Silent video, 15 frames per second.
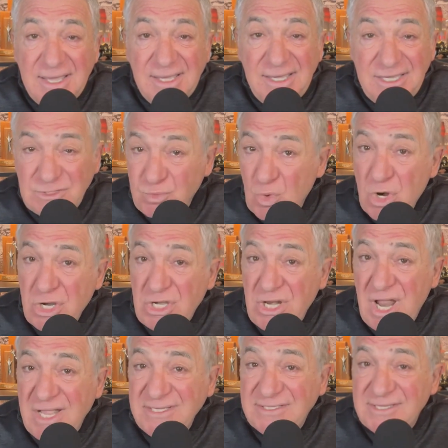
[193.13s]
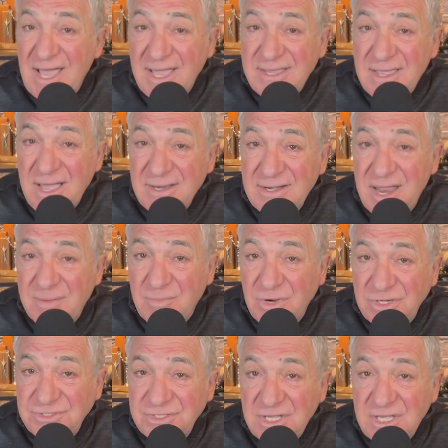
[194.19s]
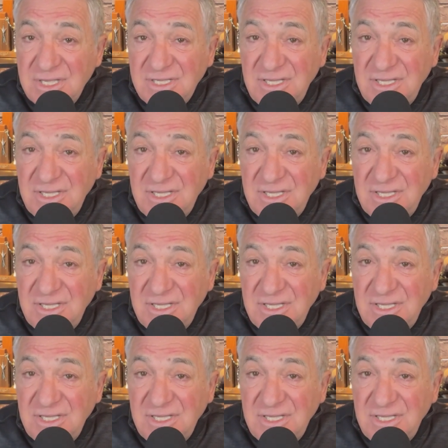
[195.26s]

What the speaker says: he's working on Cy Young numbers.